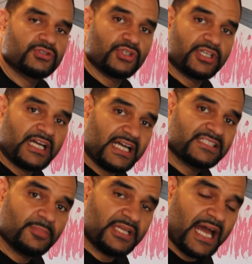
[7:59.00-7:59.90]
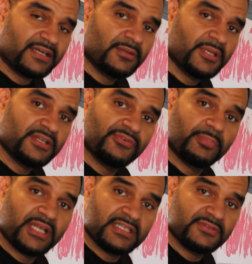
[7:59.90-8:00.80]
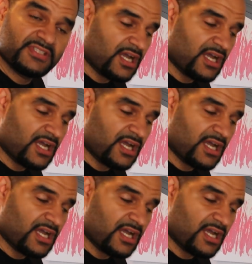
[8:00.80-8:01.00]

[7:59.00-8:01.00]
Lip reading: So the guys have been acclimated for plenty of